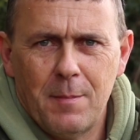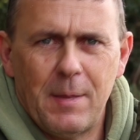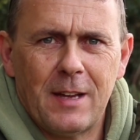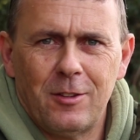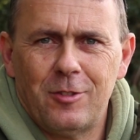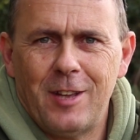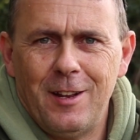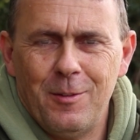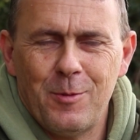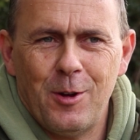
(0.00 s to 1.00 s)
maggots
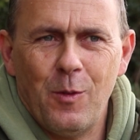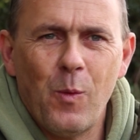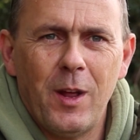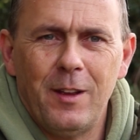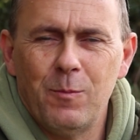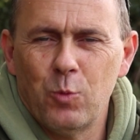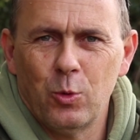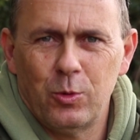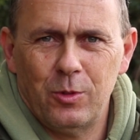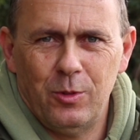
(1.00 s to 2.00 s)
tend to work well in
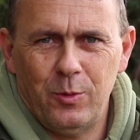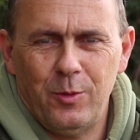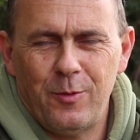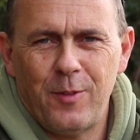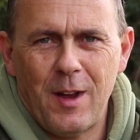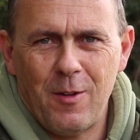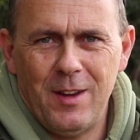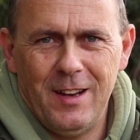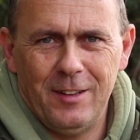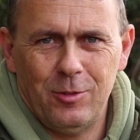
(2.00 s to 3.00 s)
waters with
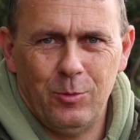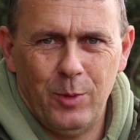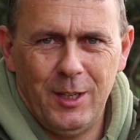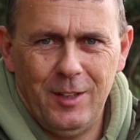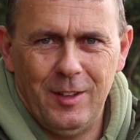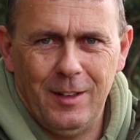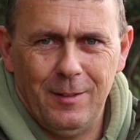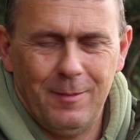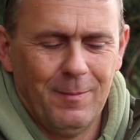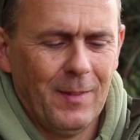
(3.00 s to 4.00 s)
very little weed
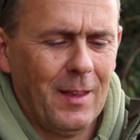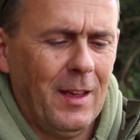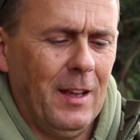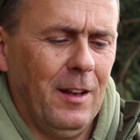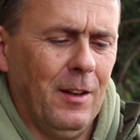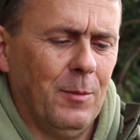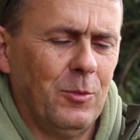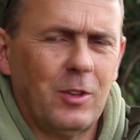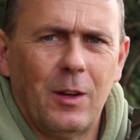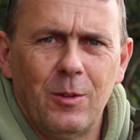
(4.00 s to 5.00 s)
in them.
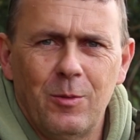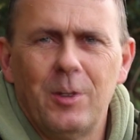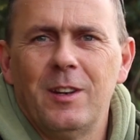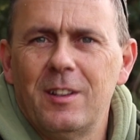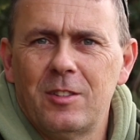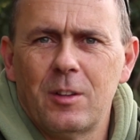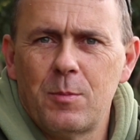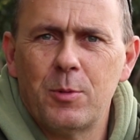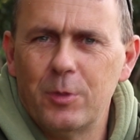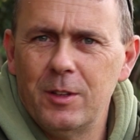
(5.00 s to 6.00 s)
So really, there's no
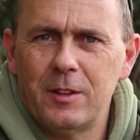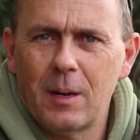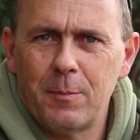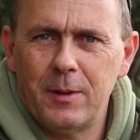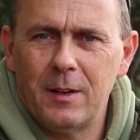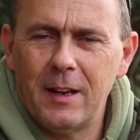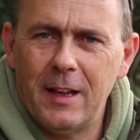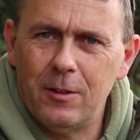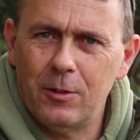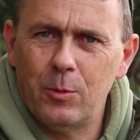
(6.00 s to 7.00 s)
point in dumping a
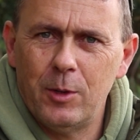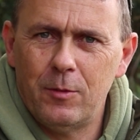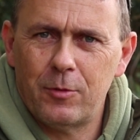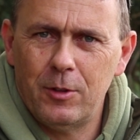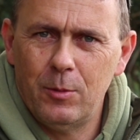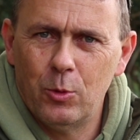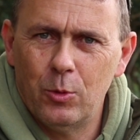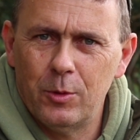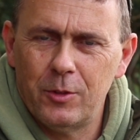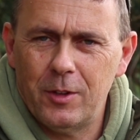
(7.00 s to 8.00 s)
lead on a weed-free
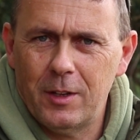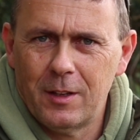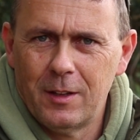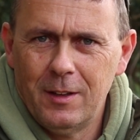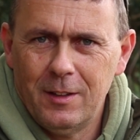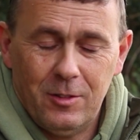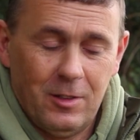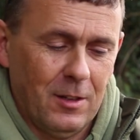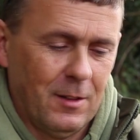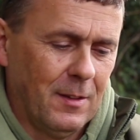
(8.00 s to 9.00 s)
water, is there?
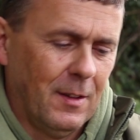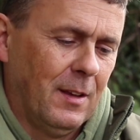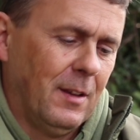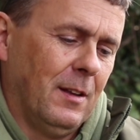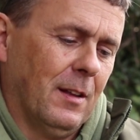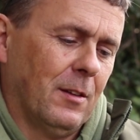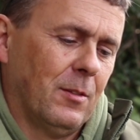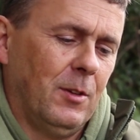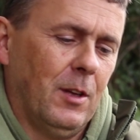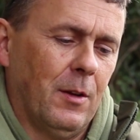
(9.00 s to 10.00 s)
So,
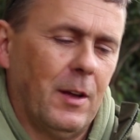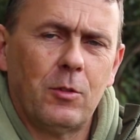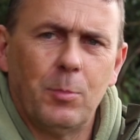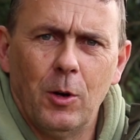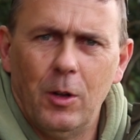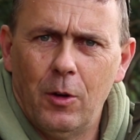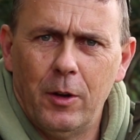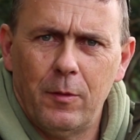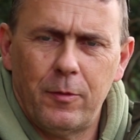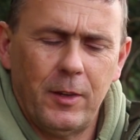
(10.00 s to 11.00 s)
you know, that's my line of